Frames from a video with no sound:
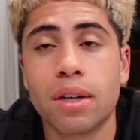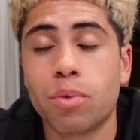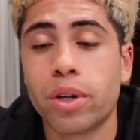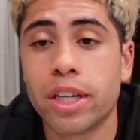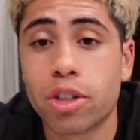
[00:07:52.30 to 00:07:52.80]

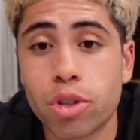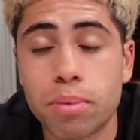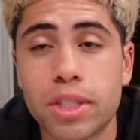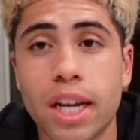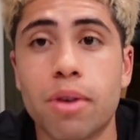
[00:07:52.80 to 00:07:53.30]
We're in a
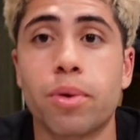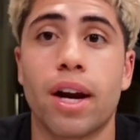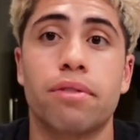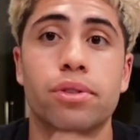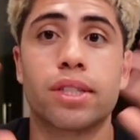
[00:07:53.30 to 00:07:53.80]
group chat where
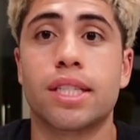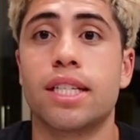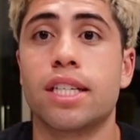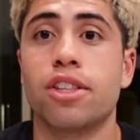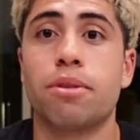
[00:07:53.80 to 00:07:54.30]
everyone
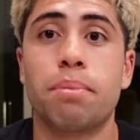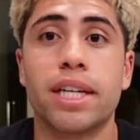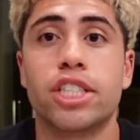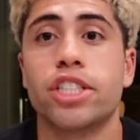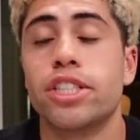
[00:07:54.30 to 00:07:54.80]
sends in their
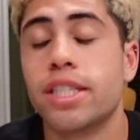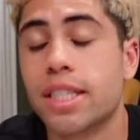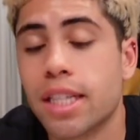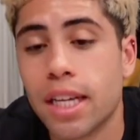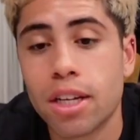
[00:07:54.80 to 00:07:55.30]

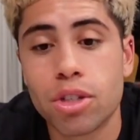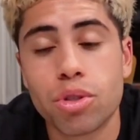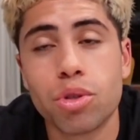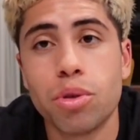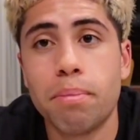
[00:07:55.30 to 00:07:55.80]
pictures
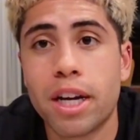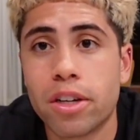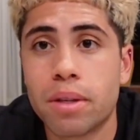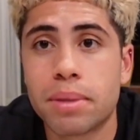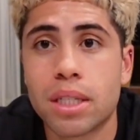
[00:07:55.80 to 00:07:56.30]
to
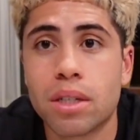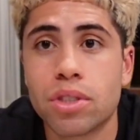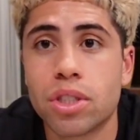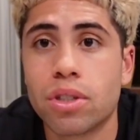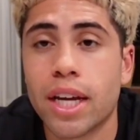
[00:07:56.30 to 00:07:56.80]
better themselves,
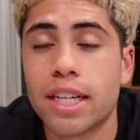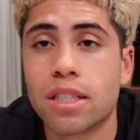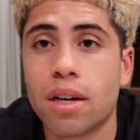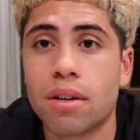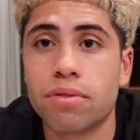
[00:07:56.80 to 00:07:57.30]

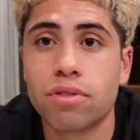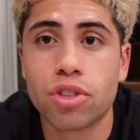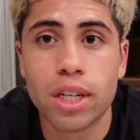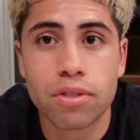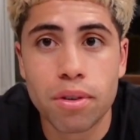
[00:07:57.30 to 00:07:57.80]
showcase off
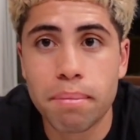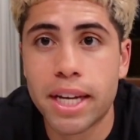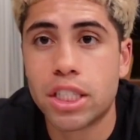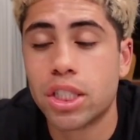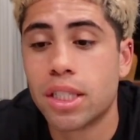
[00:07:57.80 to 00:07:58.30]

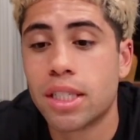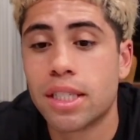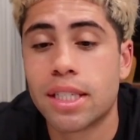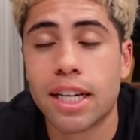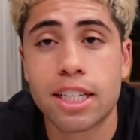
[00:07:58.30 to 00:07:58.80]

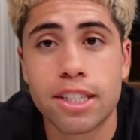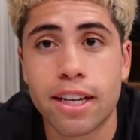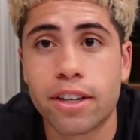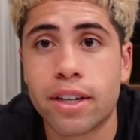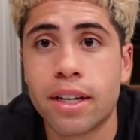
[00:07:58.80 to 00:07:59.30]
transformations,
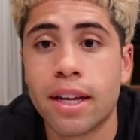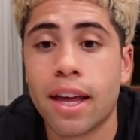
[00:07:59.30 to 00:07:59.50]
etc.